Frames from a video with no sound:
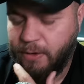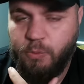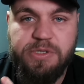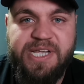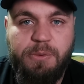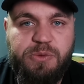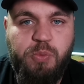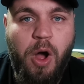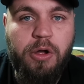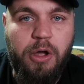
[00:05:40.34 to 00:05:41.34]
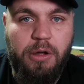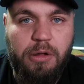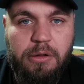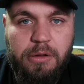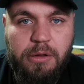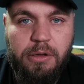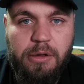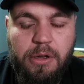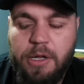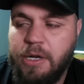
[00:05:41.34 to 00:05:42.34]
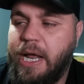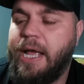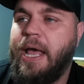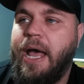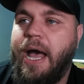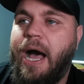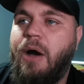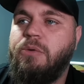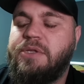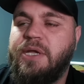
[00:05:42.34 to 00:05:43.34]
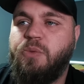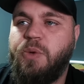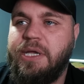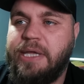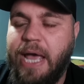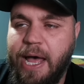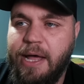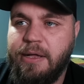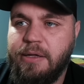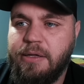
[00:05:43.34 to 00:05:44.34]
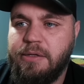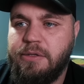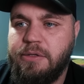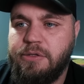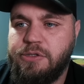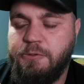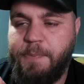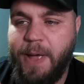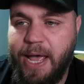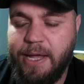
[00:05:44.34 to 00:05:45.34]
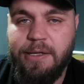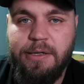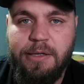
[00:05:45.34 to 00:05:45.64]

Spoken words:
Was it with Wonga? Like, how did we get to pay